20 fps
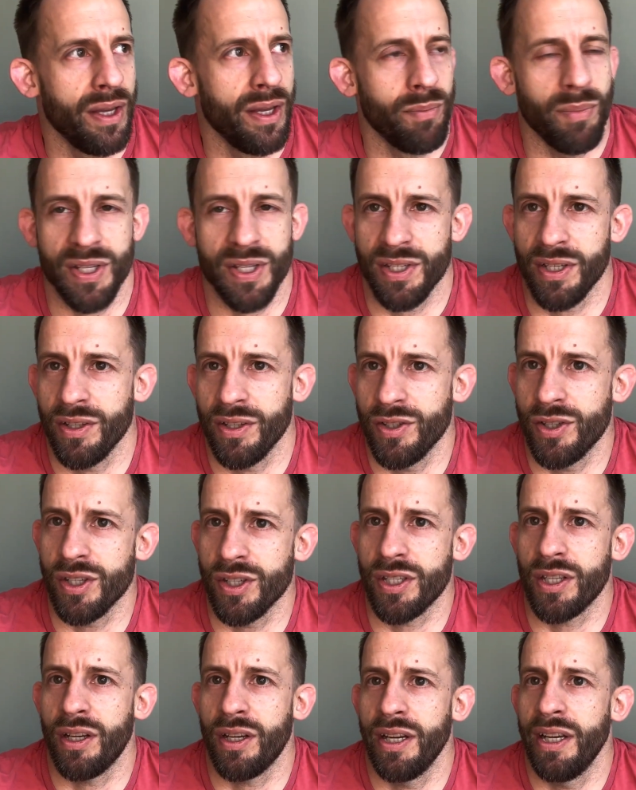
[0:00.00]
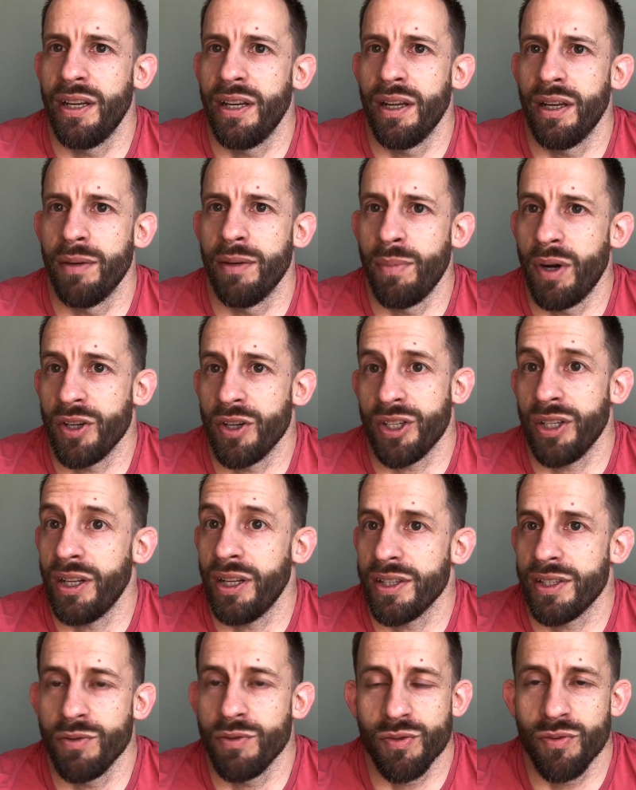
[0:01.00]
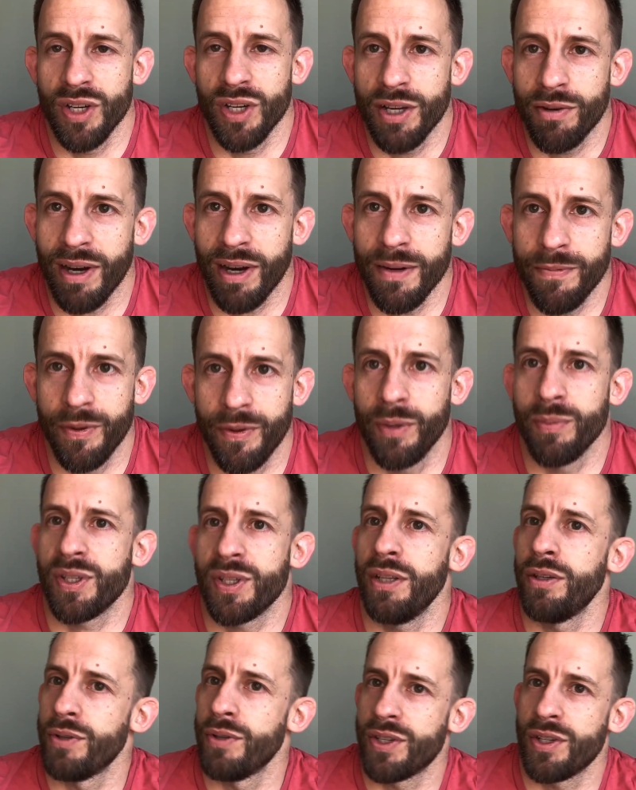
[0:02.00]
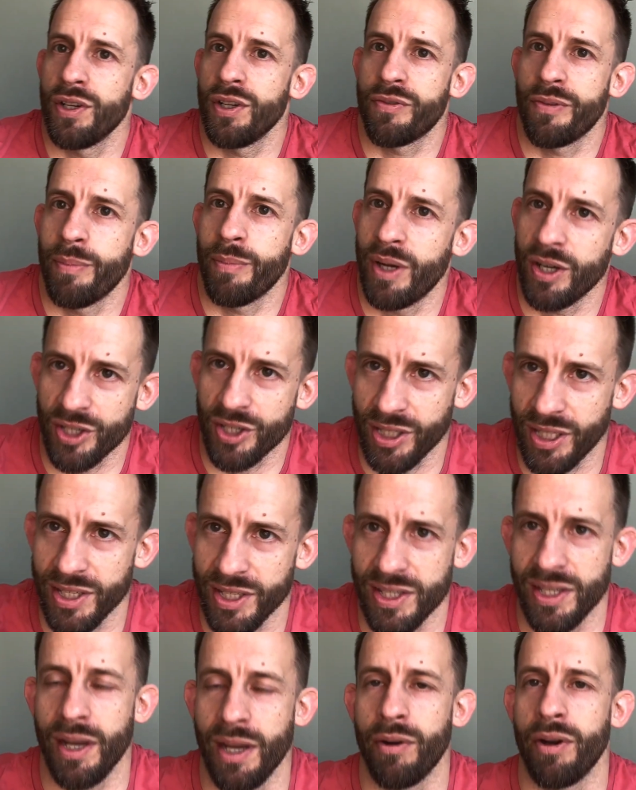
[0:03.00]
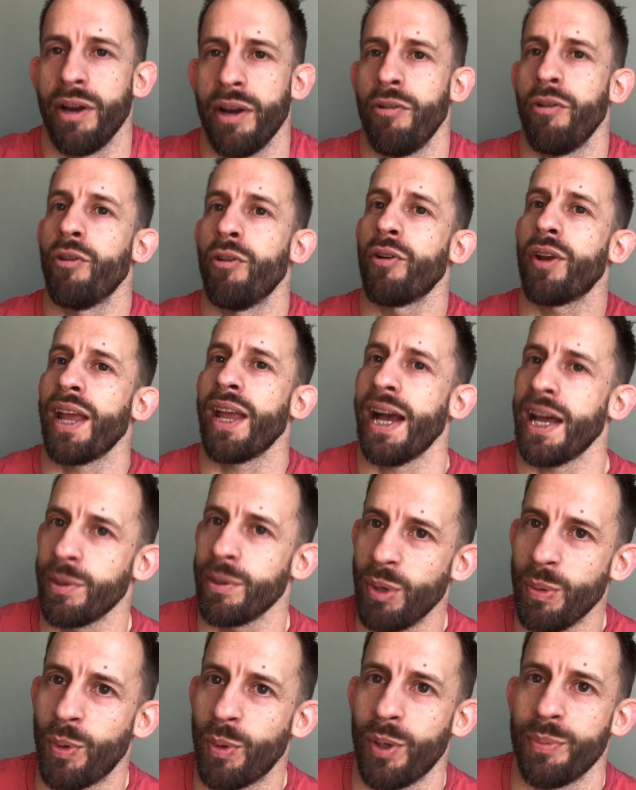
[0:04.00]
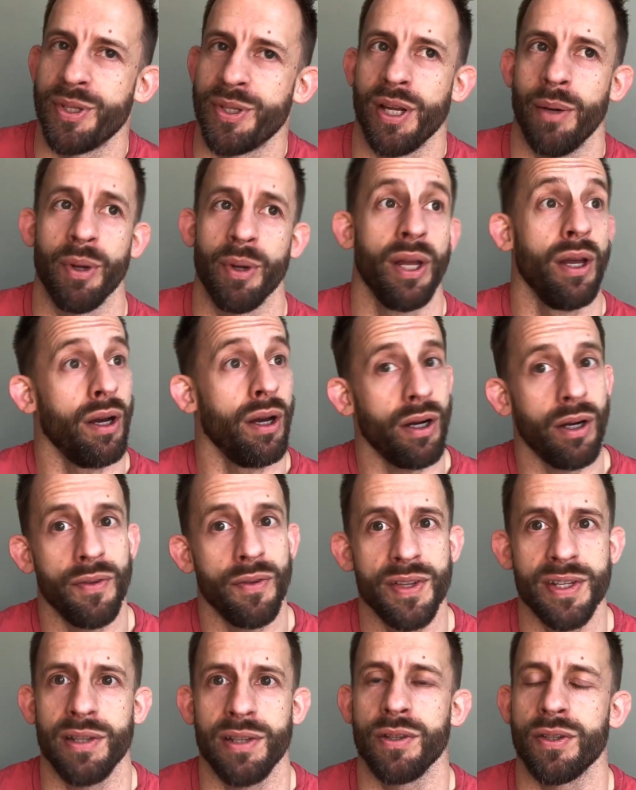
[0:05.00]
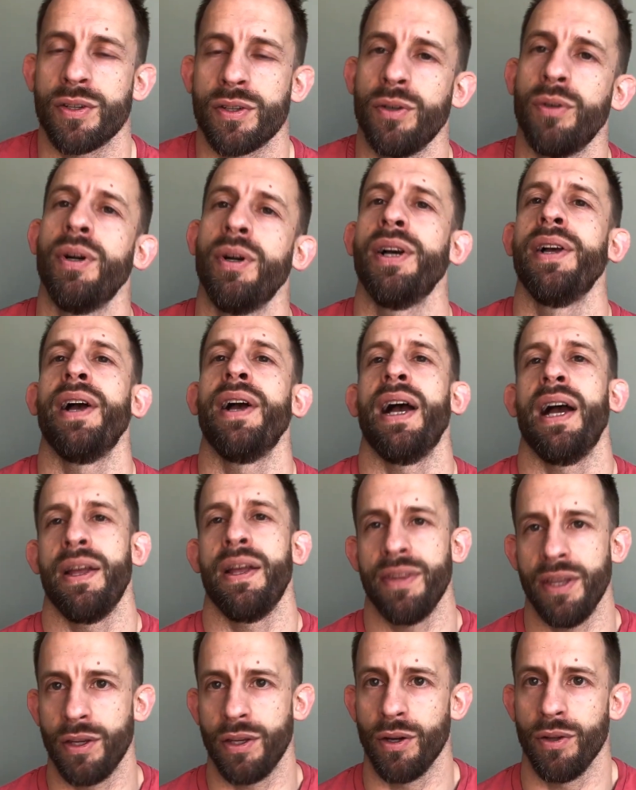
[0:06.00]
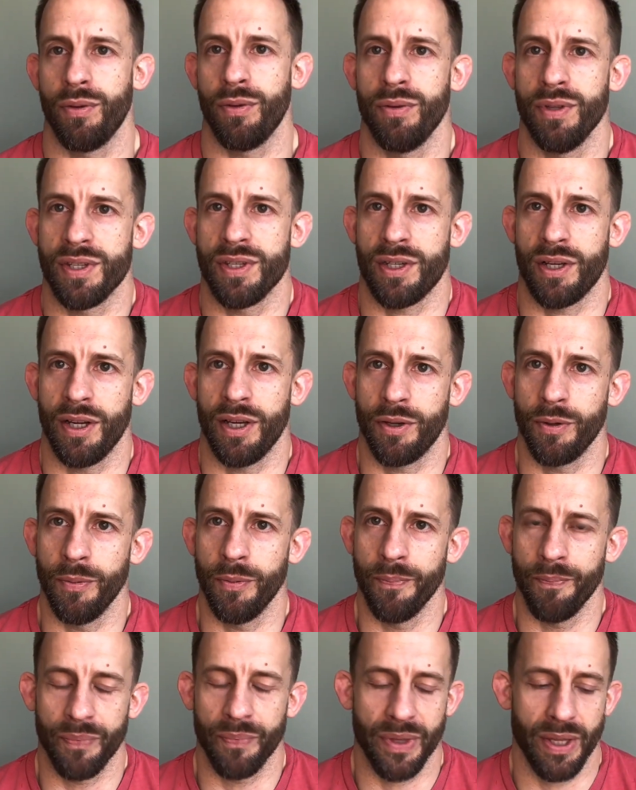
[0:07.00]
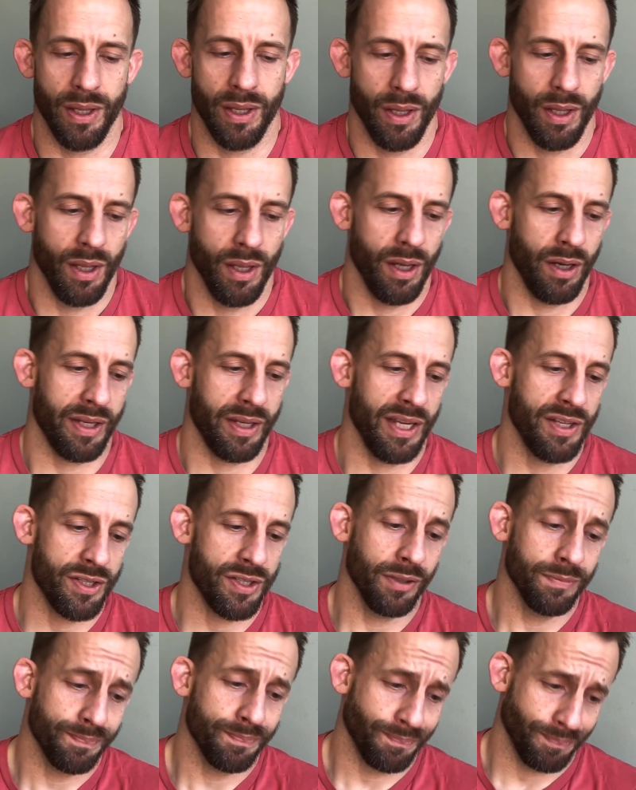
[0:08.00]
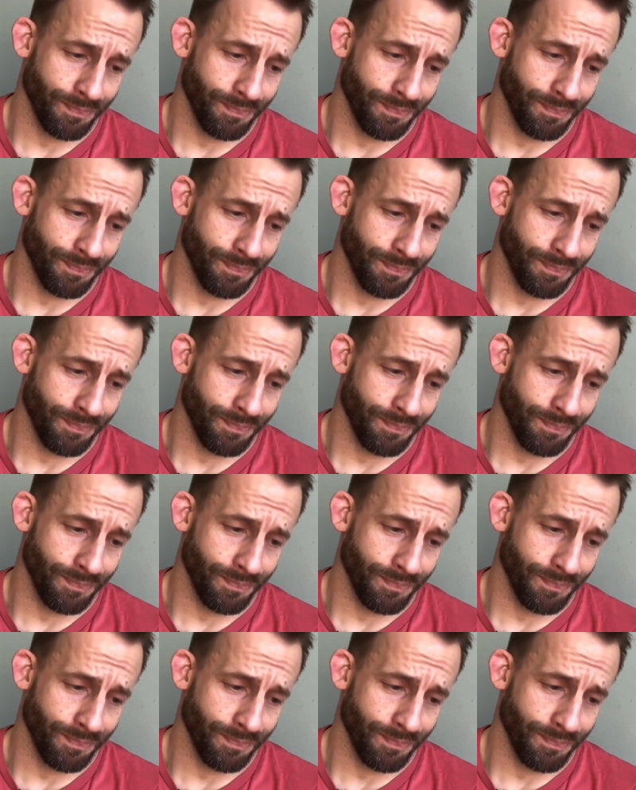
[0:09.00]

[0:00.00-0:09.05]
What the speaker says: my son's just started martial arts. It was really great for them. So they do a search for martial arts in their area, and your academy pops up. Oh, this looks cool, and they go through the cycle. Okay, so